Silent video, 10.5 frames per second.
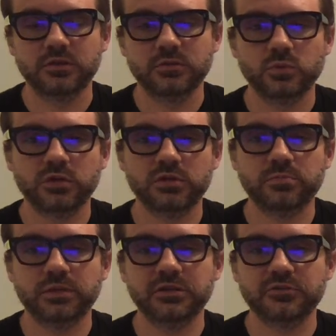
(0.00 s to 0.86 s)
what did
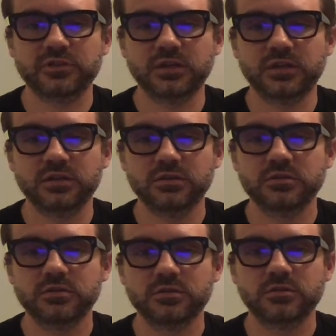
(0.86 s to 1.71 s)
Plato say
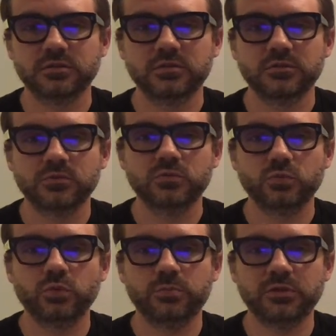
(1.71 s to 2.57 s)

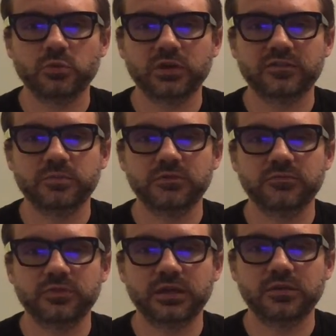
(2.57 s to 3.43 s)
would be the recipe
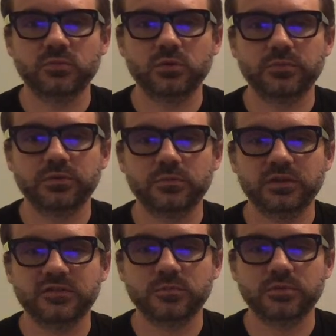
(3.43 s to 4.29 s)
for that? What would be the
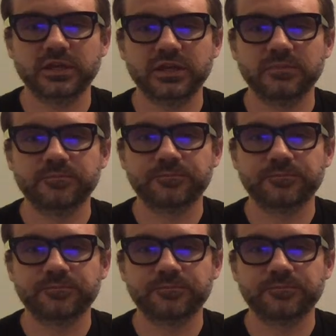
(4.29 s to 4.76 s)
basic plan?